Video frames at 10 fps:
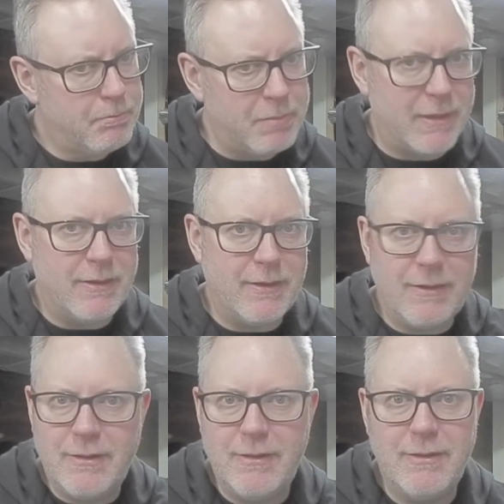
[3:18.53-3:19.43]

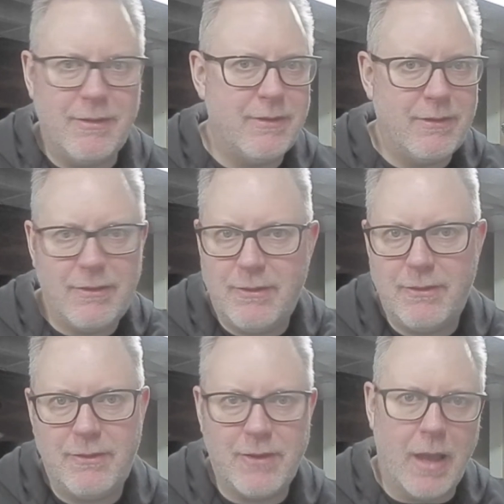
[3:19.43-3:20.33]

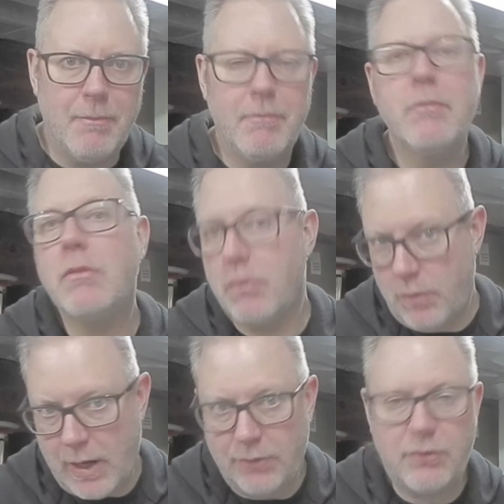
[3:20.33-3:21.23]
Bzz, up,
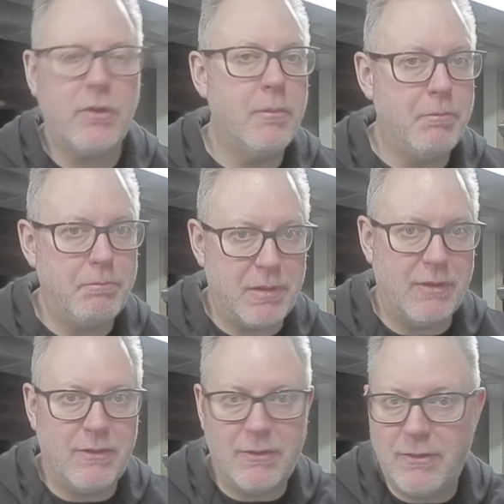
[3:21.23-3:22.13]
rest.
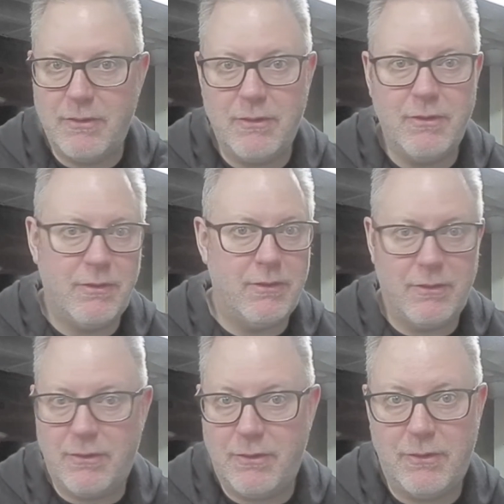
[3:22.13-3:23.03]

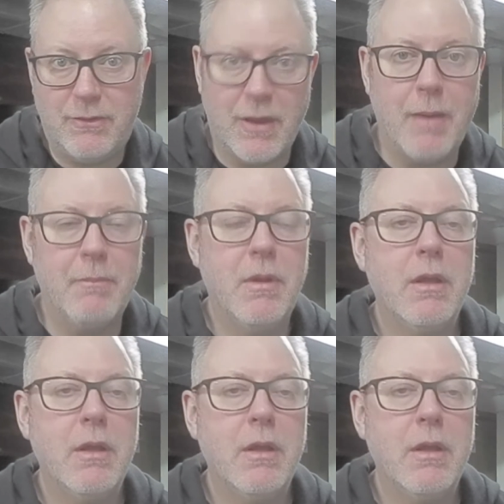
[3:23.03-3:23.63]
Bzz, up.